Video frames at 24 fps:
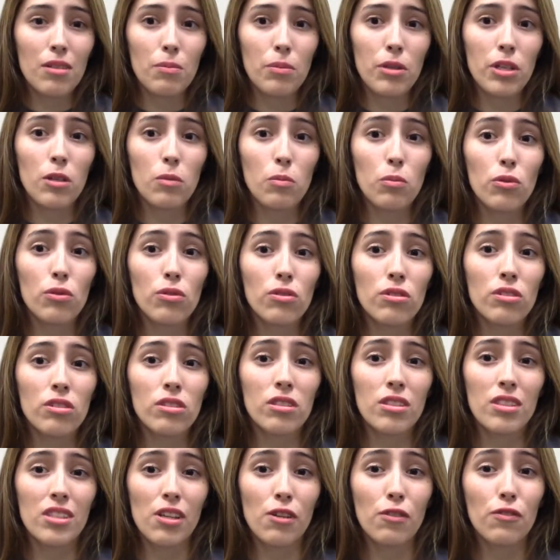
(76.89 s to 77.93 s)
people's
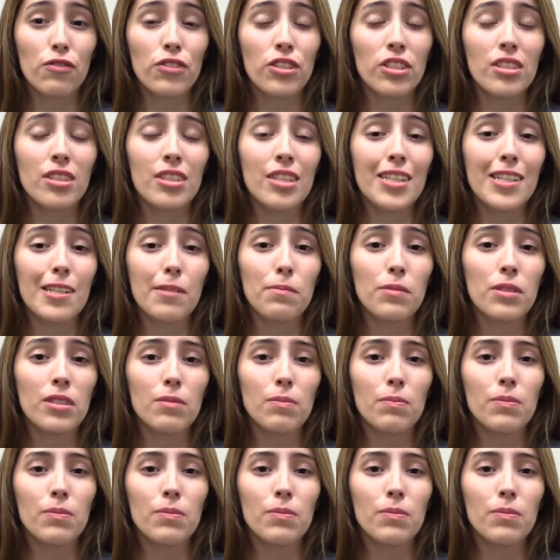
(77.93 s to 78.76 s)
self-esteem,